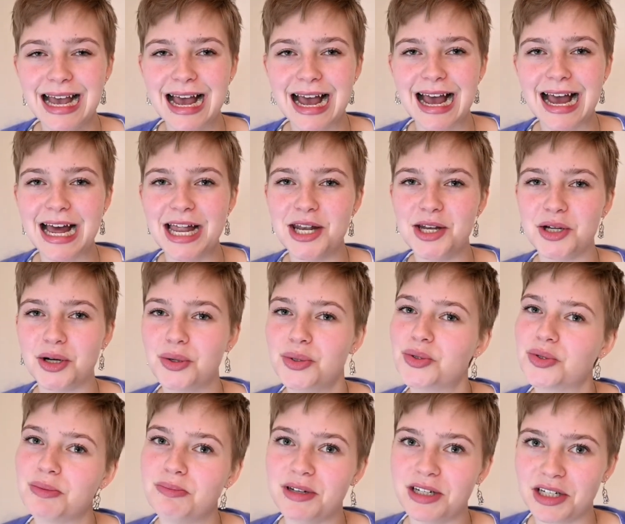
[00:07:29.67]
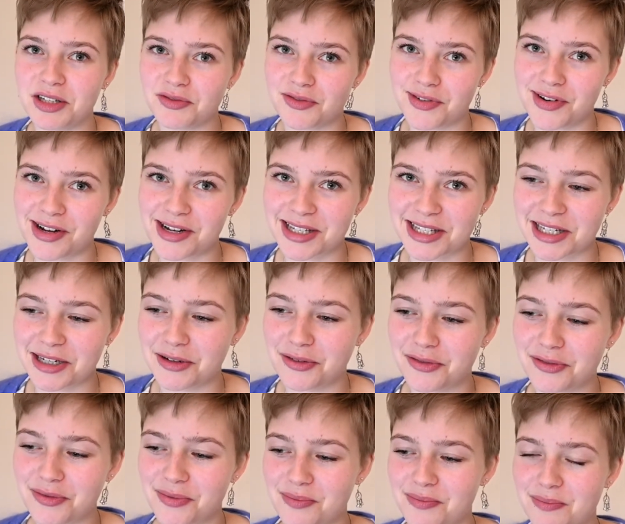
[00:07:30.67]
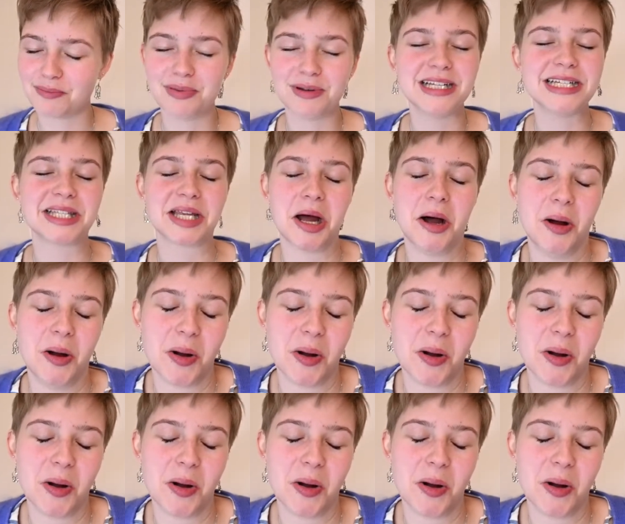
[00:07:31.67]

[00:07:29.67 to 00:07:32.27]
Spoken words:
And don't repeat it for yourself. Please don't.